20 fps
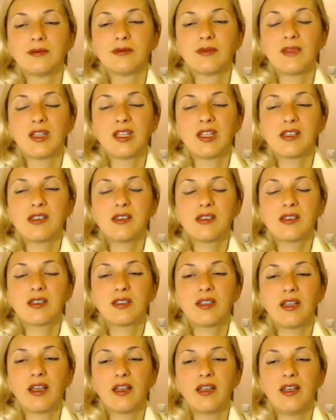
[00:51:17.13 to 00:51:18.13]
This is a
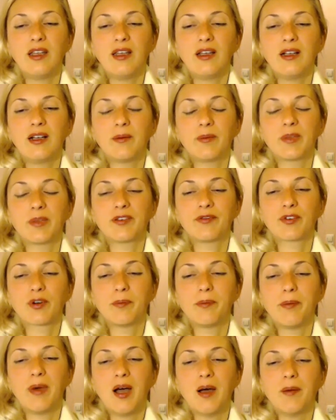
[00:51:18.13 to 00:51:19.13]
technique coming
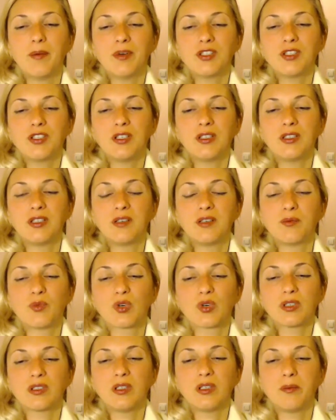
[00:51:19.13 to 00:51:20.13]
from Babaji, the
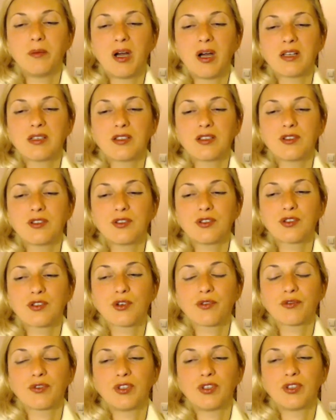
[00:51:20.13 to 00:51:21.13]
immortal masters
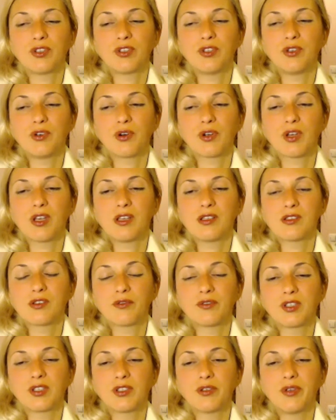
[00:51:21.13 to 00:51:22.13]
of the yogis
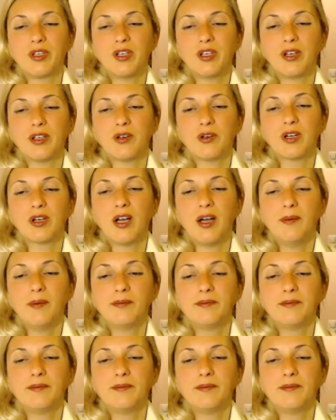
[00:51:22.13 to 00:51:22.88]
of the Kriya Yoga,